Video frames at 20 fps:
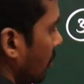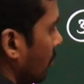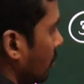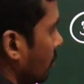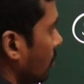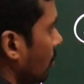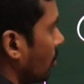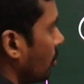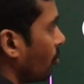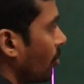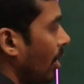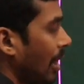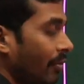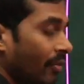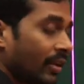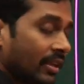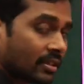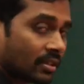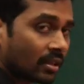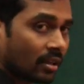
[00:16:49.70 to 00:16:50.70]
So
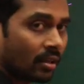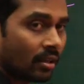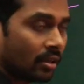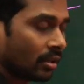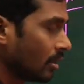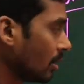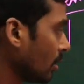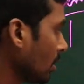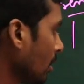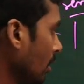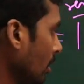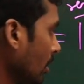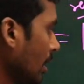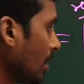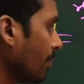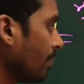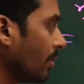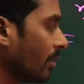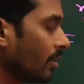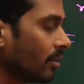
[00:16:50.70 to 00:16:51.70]
12 is the
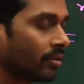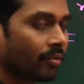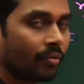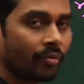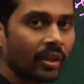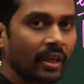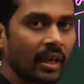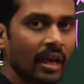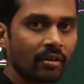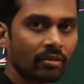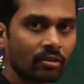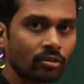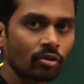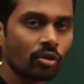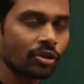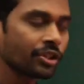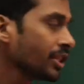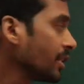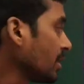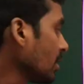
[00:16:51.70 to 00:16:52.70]
number we have.
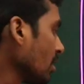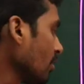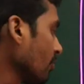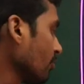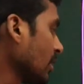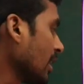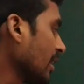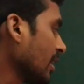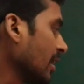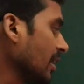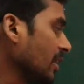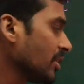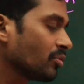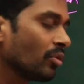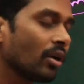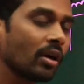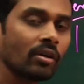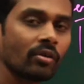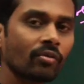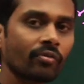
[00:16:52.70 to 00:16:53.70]
Totient of 13 is
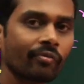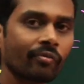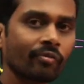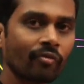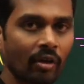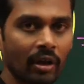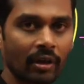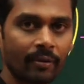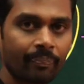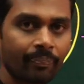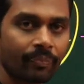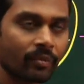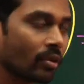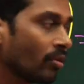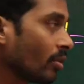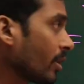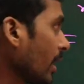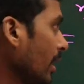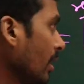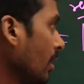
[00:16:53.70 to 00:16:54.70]
what? 12.
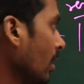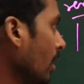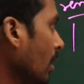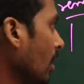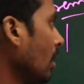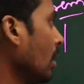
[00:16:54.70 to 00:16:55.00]
Okay.